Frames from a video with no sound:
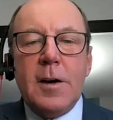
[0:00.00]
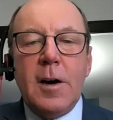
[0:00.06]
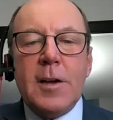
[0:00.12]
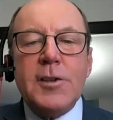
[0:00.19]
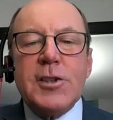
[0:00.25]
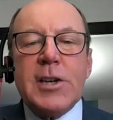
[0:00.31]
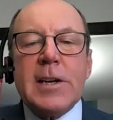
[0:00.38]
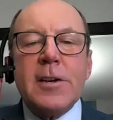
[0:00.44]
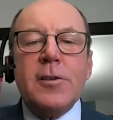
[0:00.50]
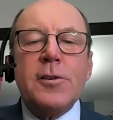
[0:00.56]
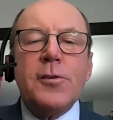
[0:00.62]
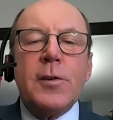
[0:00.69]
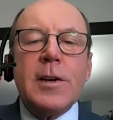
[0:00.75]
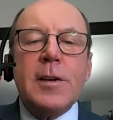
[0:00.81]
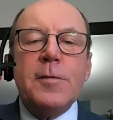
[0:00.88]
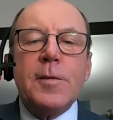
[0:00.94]
On January
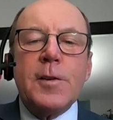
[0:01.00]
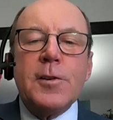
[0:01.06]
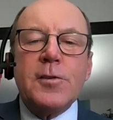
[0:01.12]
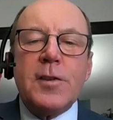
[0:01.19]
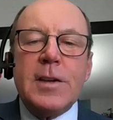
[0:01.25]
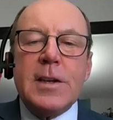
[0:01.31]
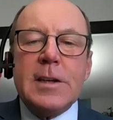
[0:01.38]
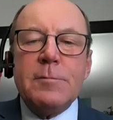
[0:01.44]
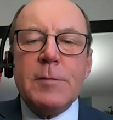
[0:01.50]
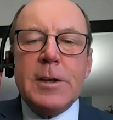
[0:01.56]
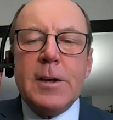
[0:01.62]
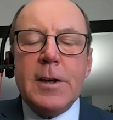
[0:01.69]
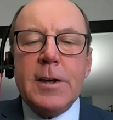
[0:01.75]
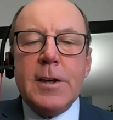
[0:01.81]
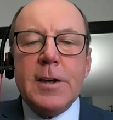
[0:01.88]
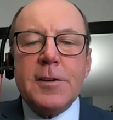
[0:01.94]
21st, the
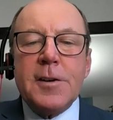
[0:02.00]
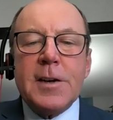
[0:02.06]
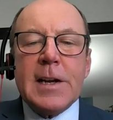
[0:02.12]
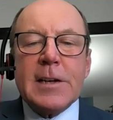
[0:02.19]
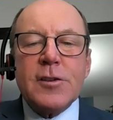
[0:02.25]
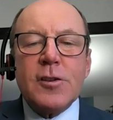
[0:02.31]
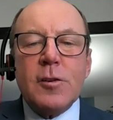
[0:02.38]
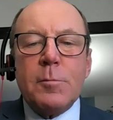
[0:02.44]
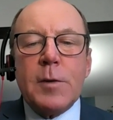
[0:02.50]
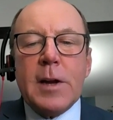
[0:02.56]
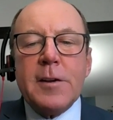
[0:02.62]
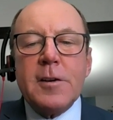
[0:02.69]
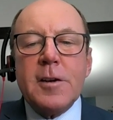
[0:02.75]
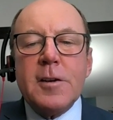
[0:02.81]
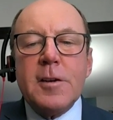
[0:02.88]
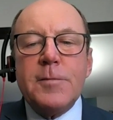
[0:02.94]
International
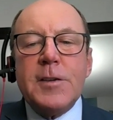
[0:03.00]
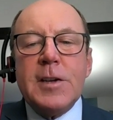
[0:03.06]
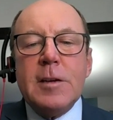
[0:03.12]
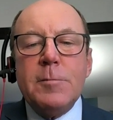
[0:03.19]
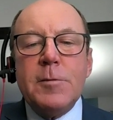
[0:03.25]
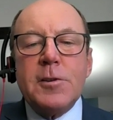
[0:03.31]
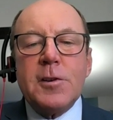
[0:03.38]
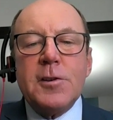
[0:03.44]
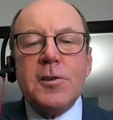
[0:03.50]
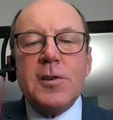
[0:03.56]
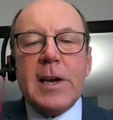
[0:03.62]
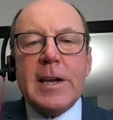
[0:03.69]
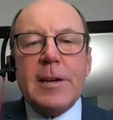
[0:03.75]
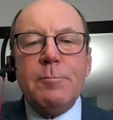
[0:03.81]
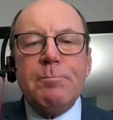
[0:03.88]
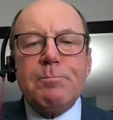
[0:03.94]
Brotherhood of Teamsters
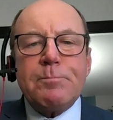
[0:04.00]
said,